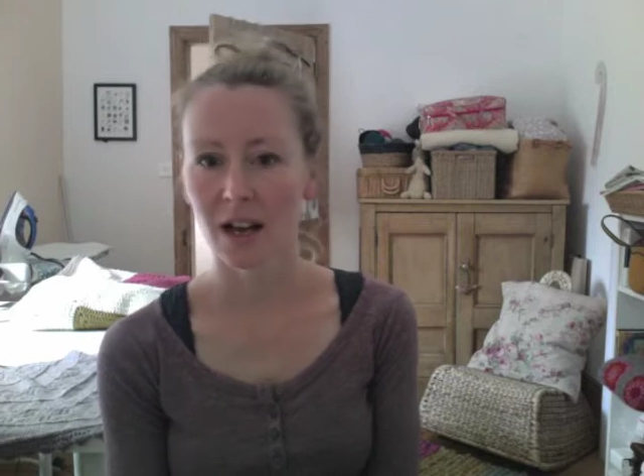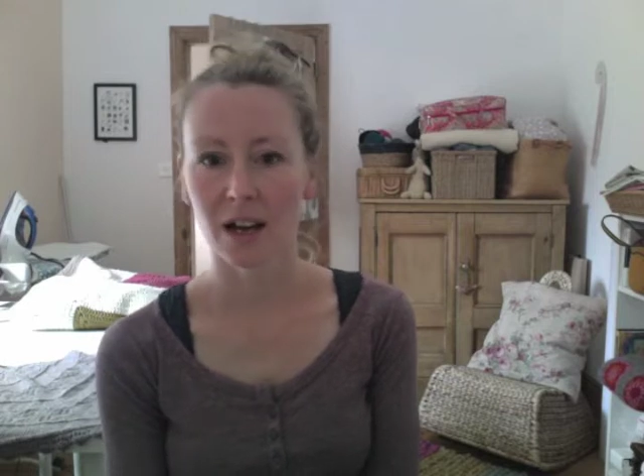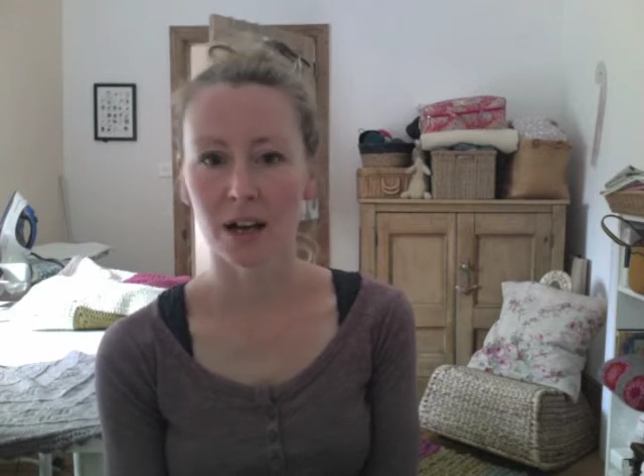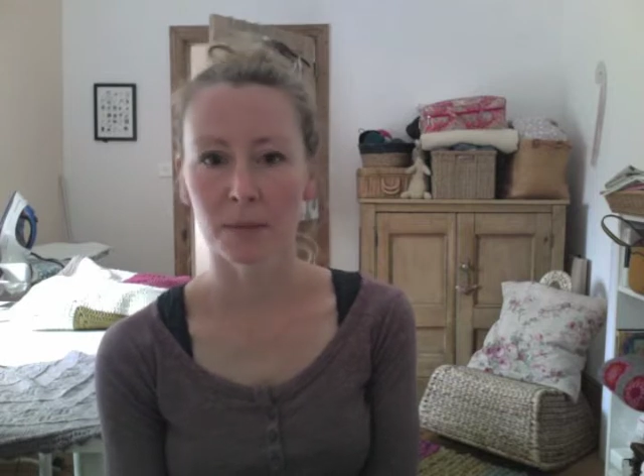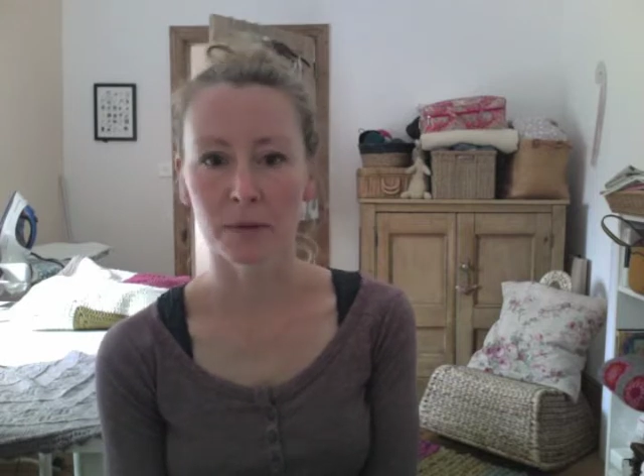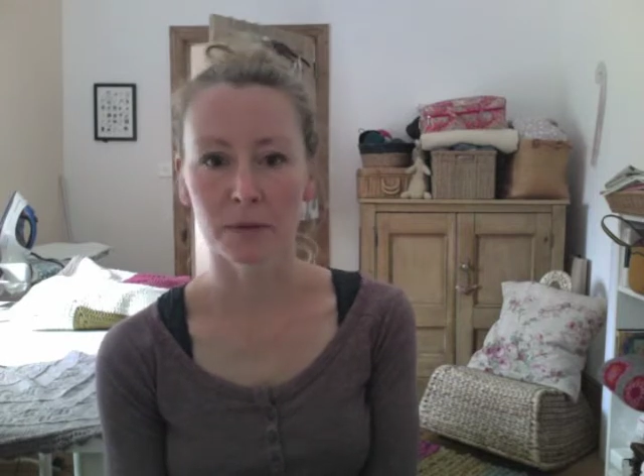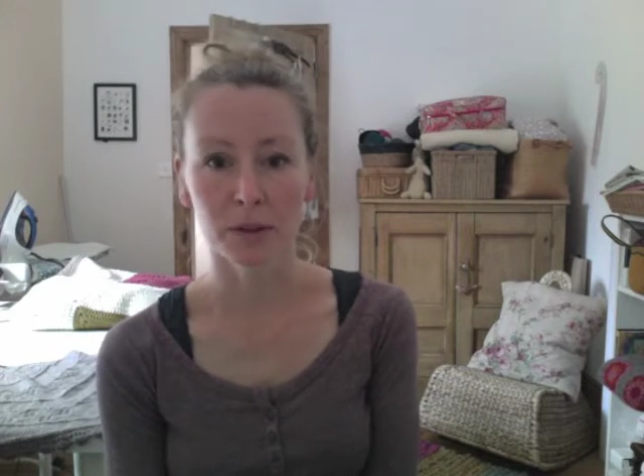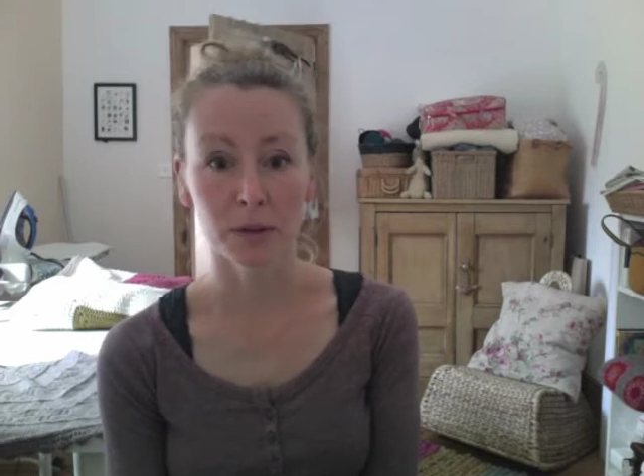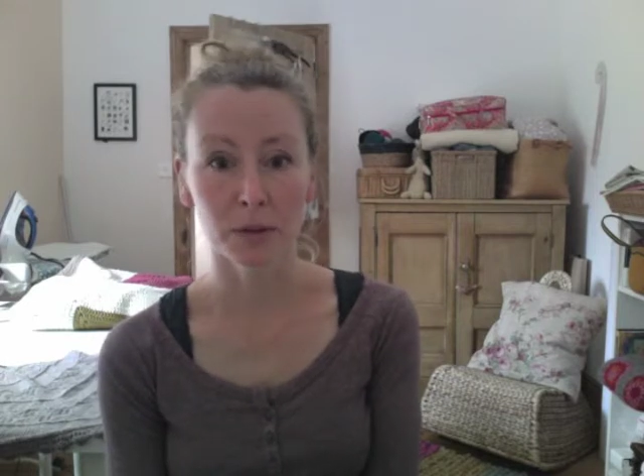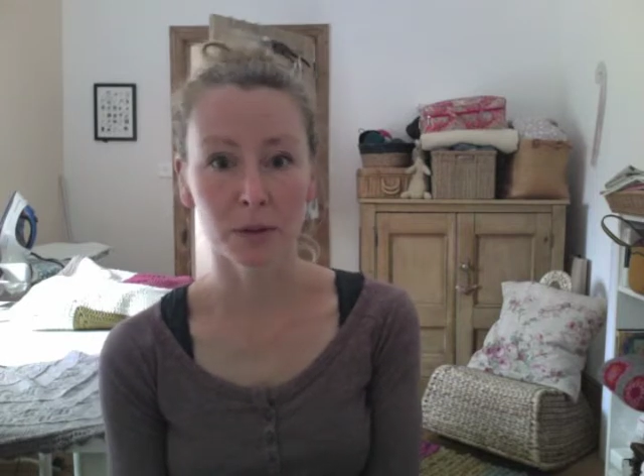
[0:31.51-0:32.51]
a
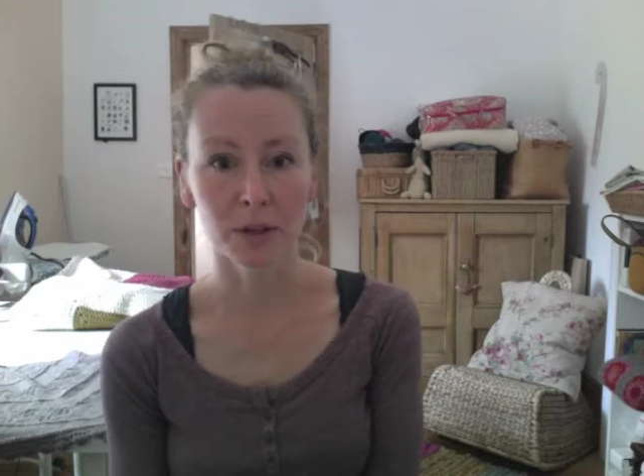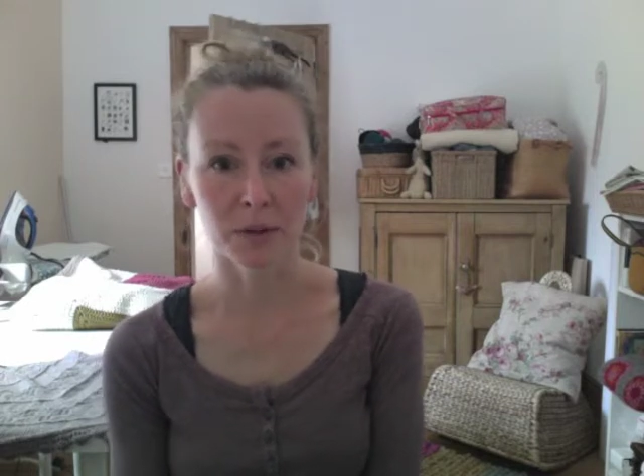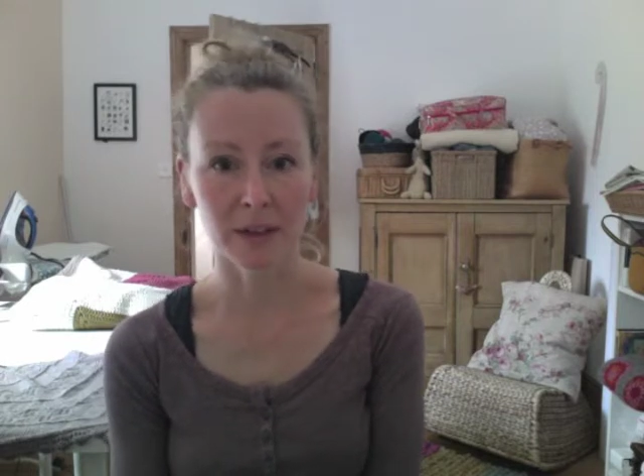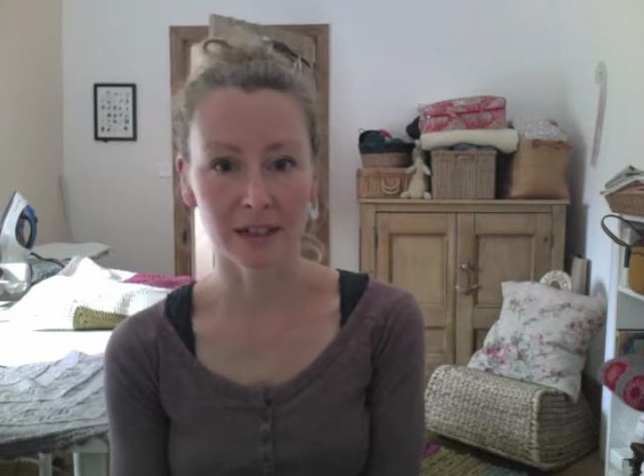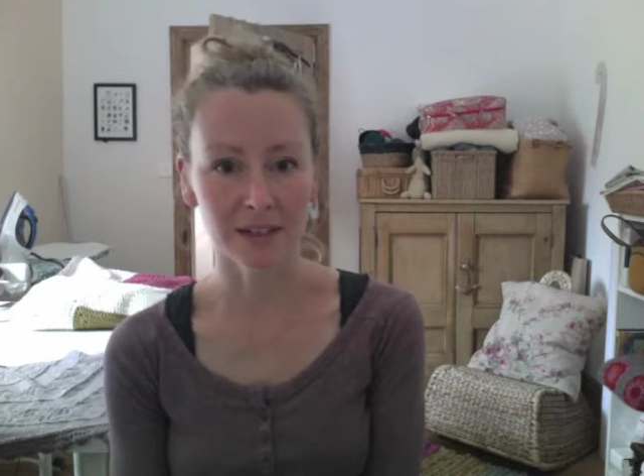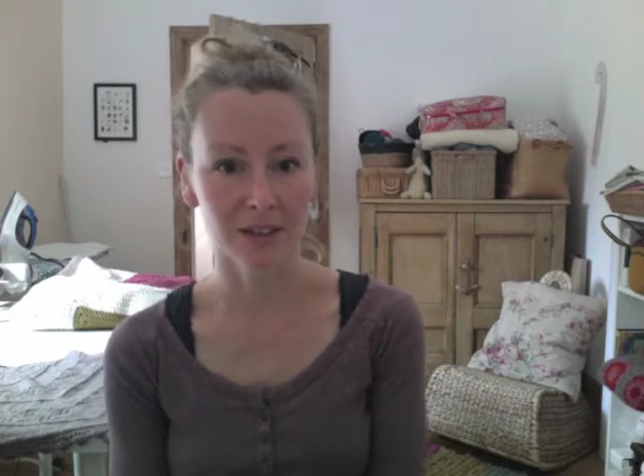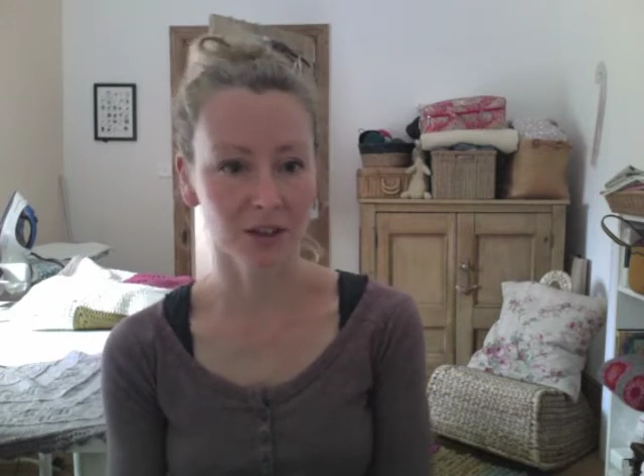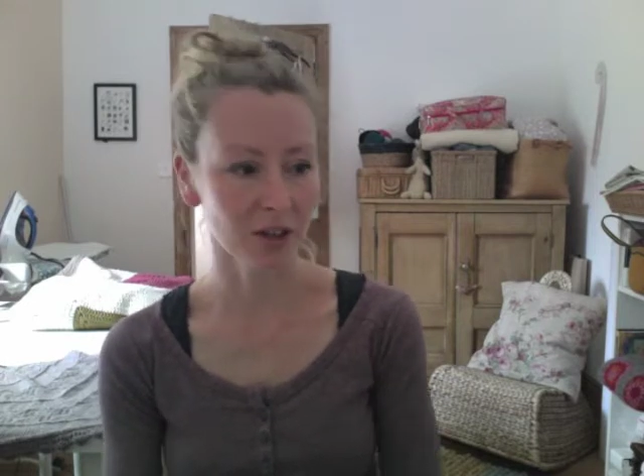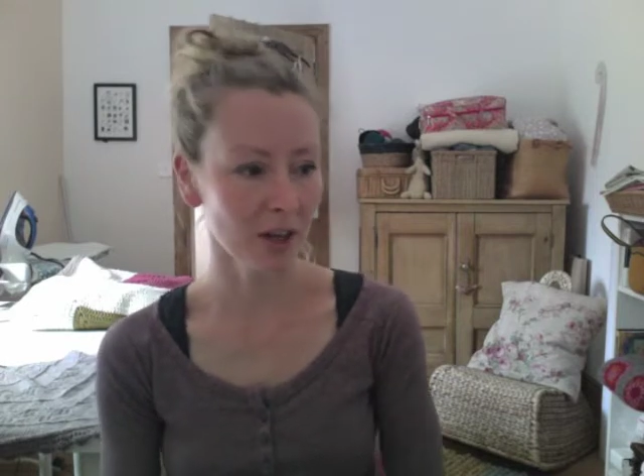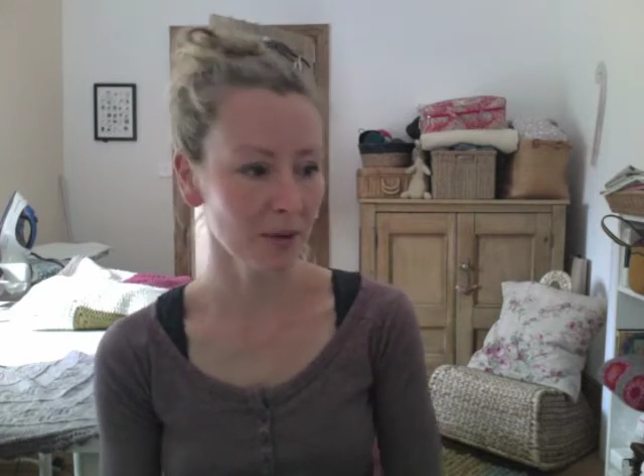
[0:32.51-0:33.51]
few new things to
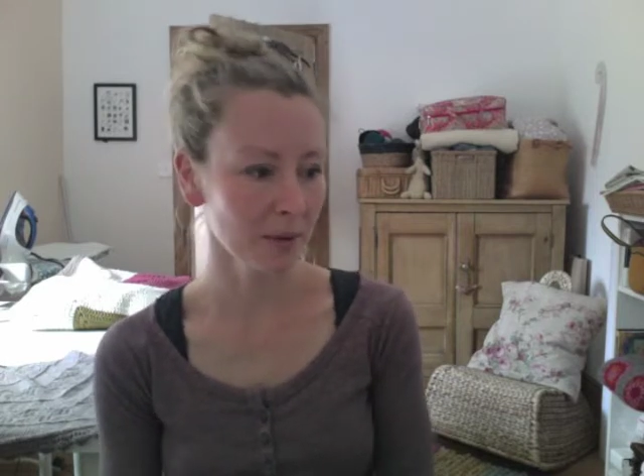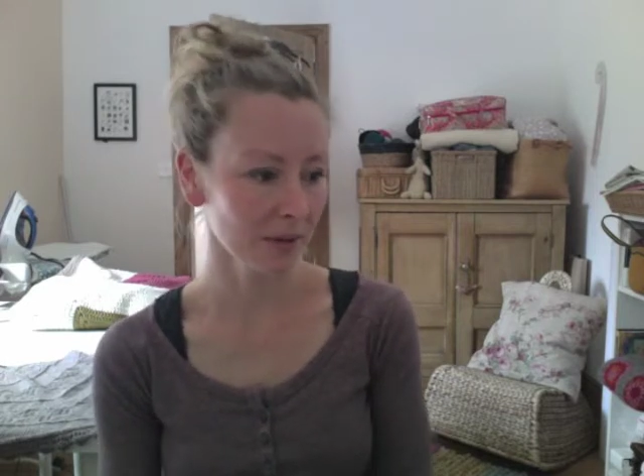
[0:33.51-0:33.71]
share